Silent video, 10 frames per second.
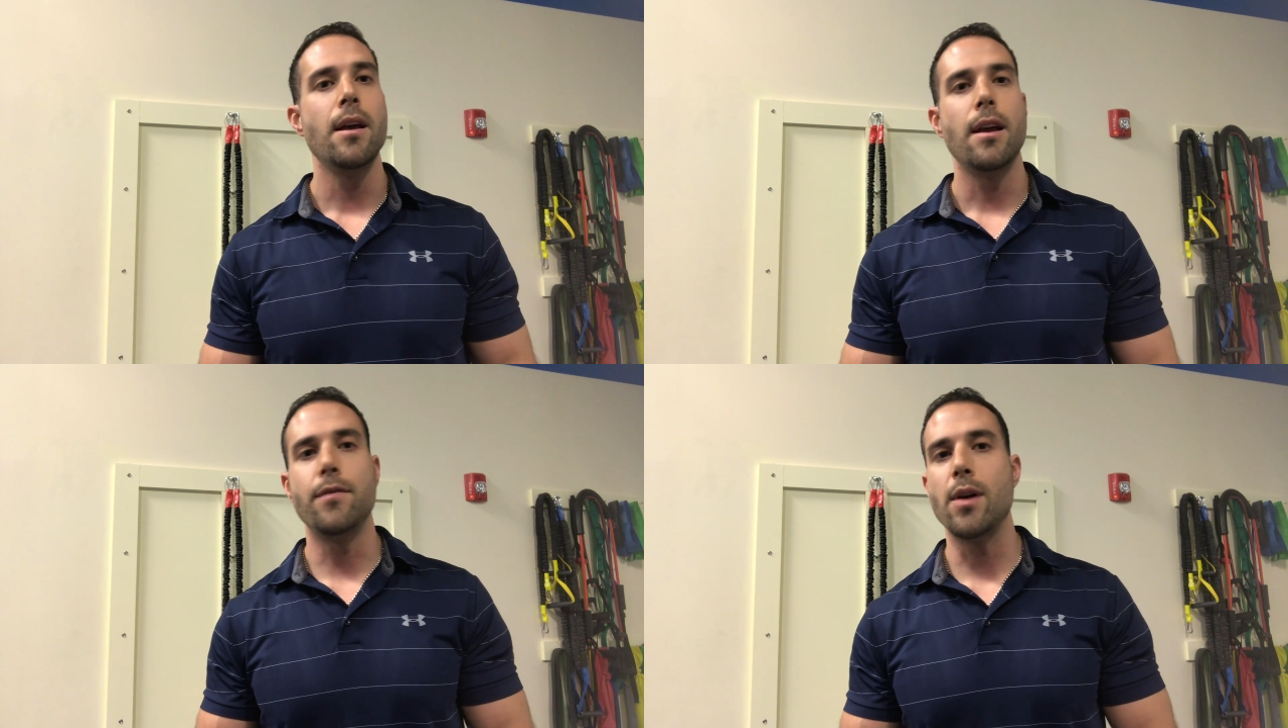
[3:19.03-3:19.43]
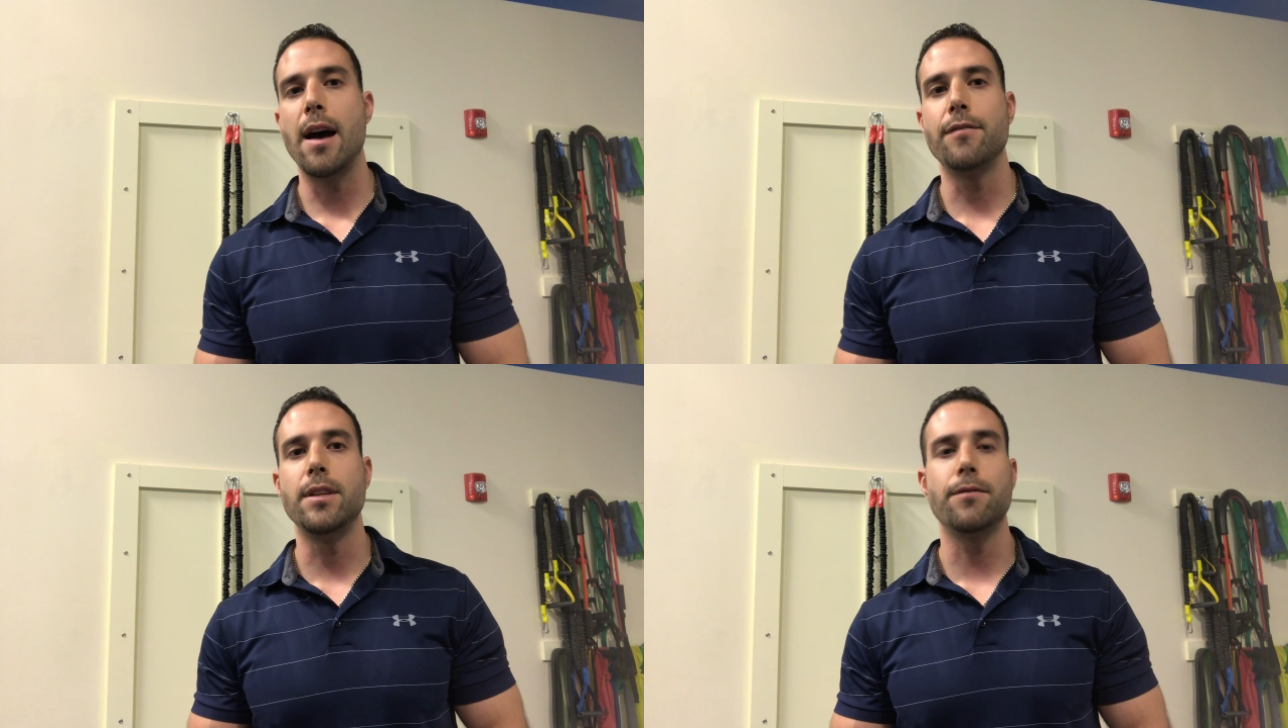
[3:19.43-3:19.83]
If you
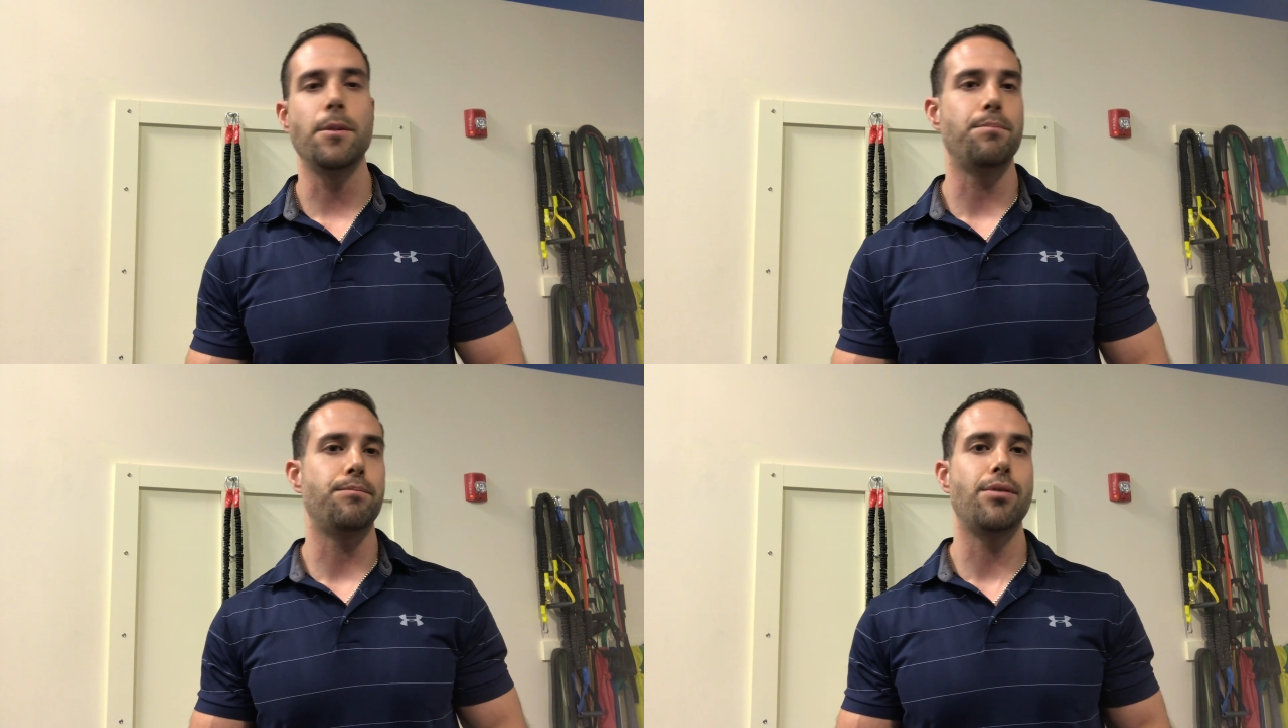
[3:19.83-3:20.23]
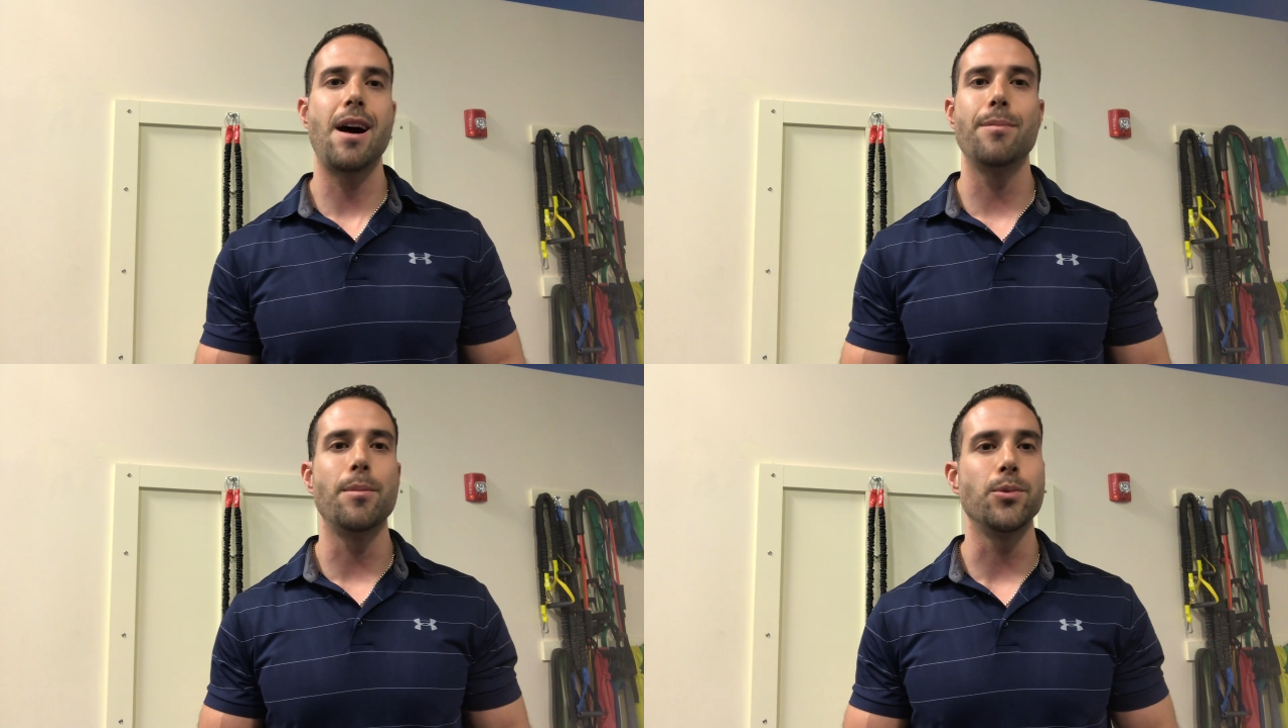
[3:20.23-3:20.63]
have different
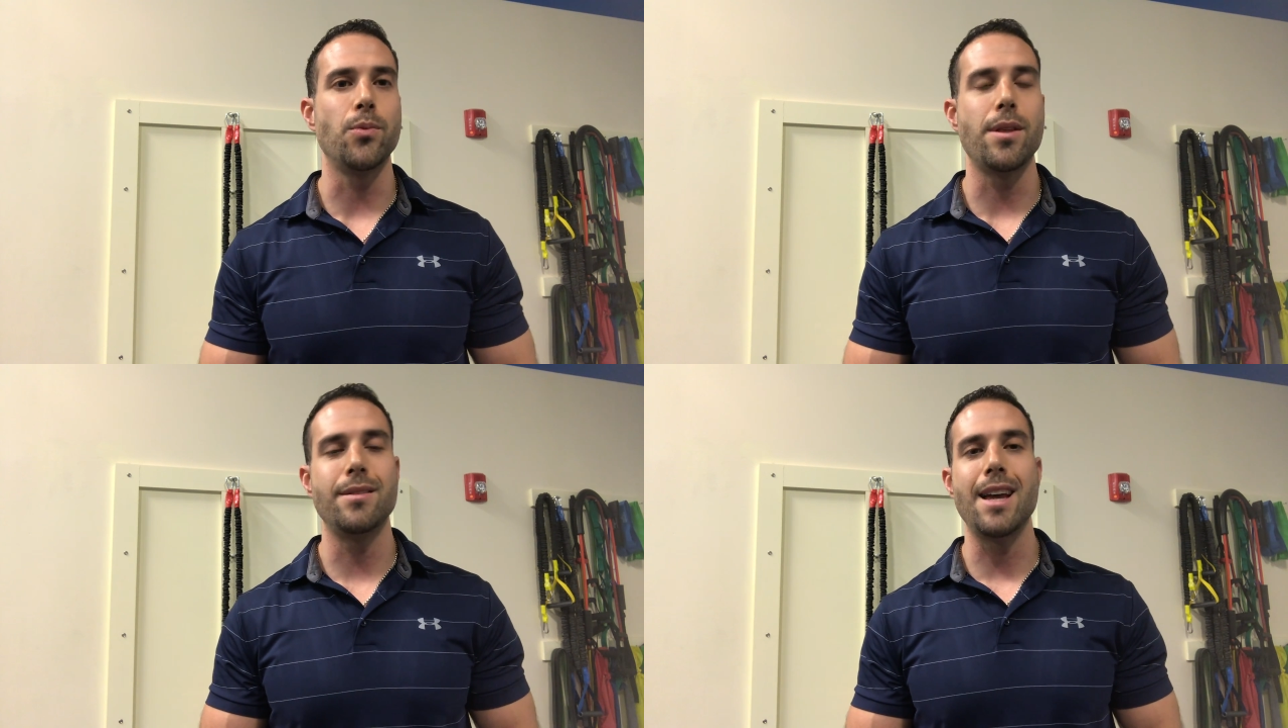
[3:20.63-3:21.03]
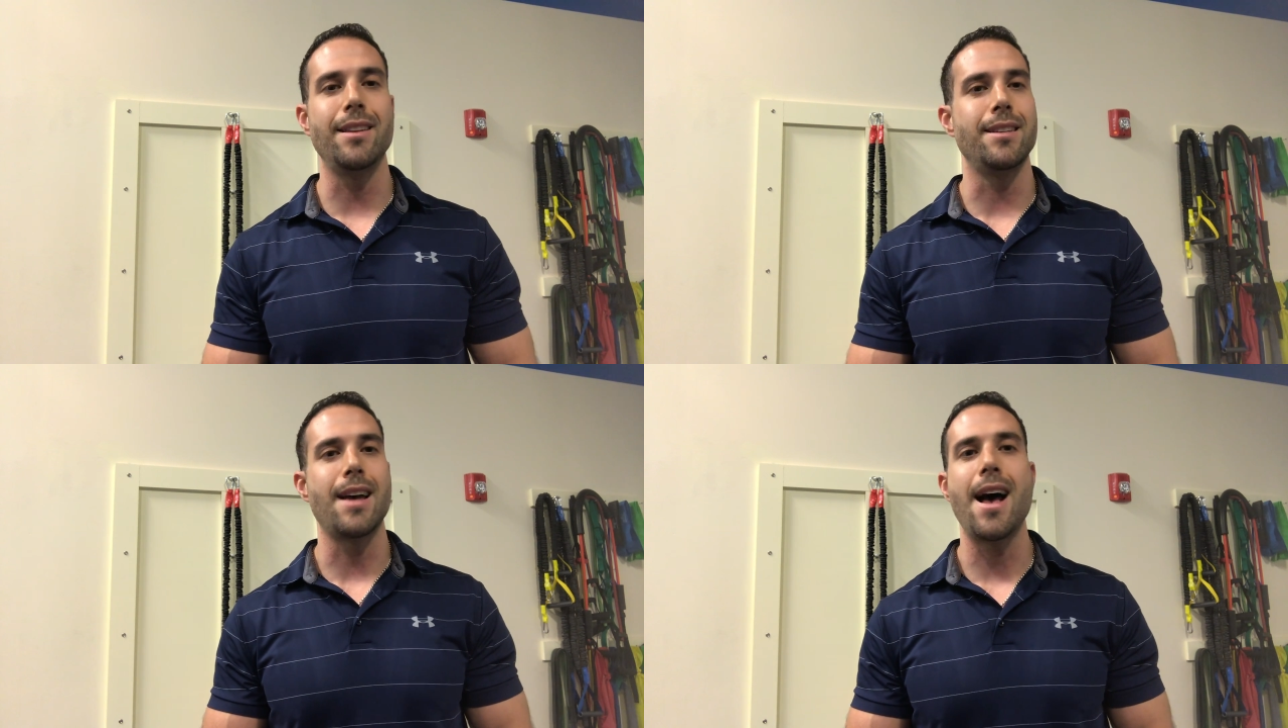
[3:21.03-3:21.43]
problems with
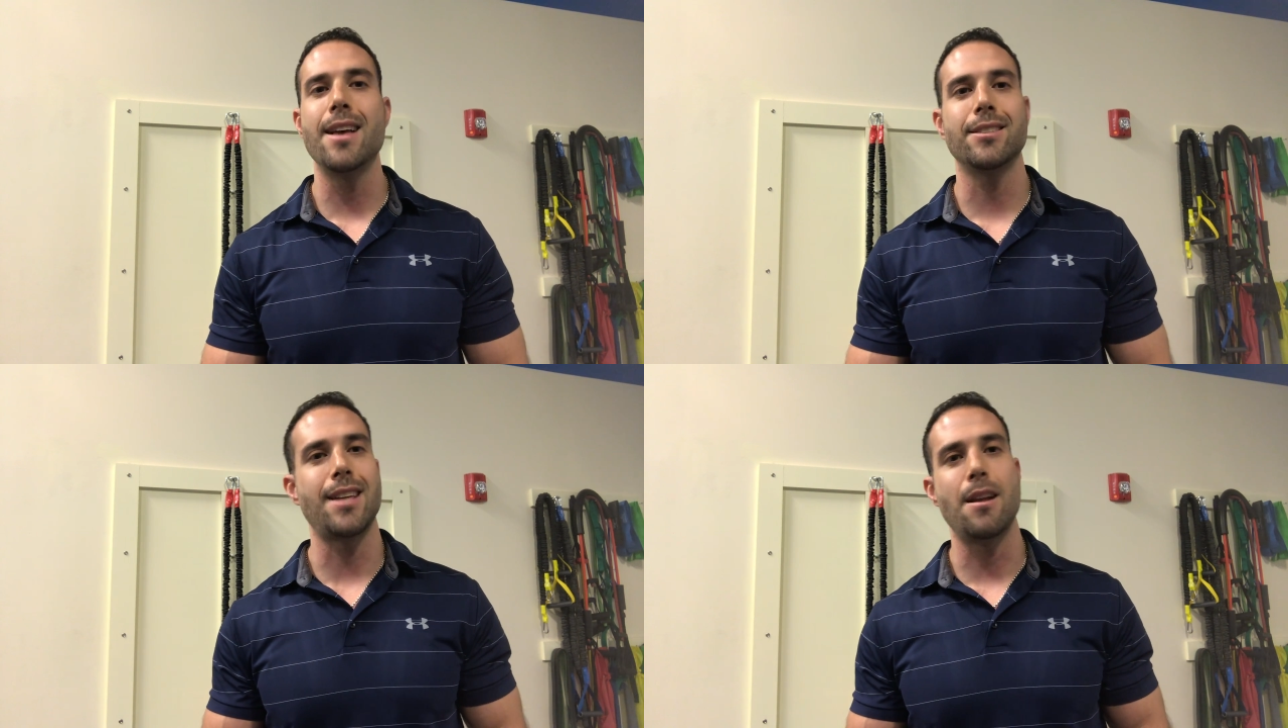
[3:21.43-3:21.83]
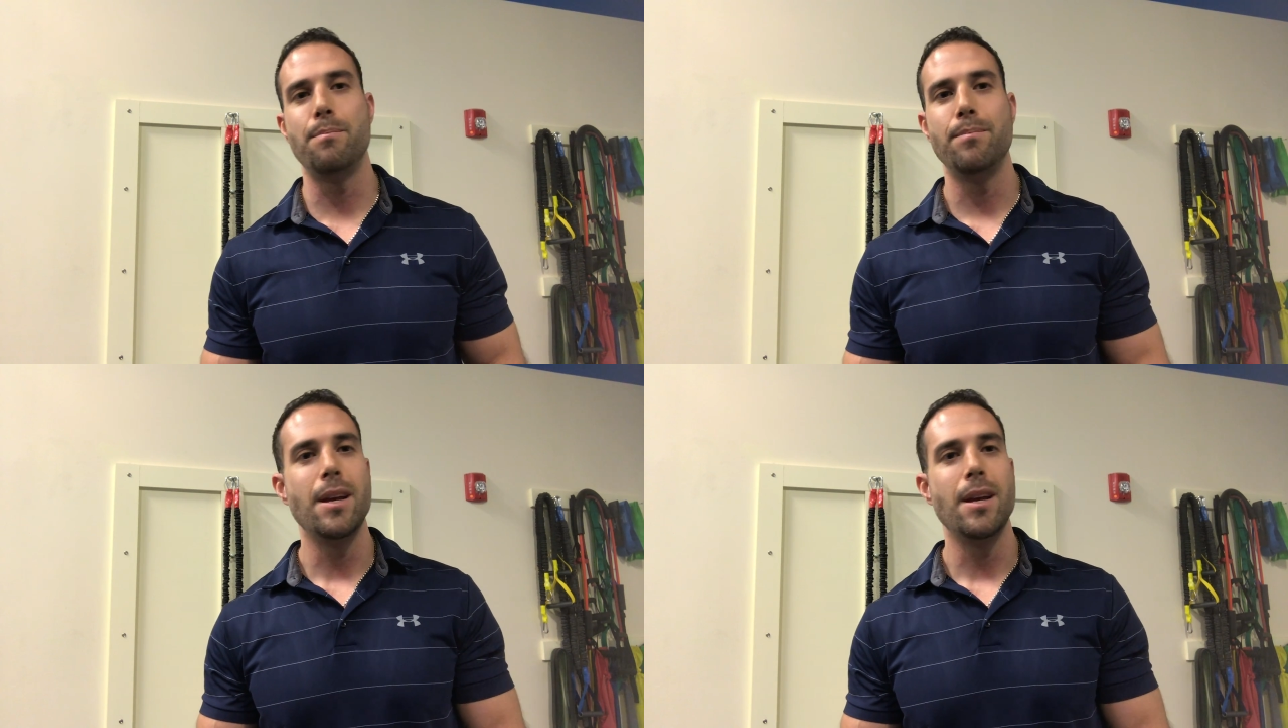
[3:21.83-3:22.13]
daily tasks, how to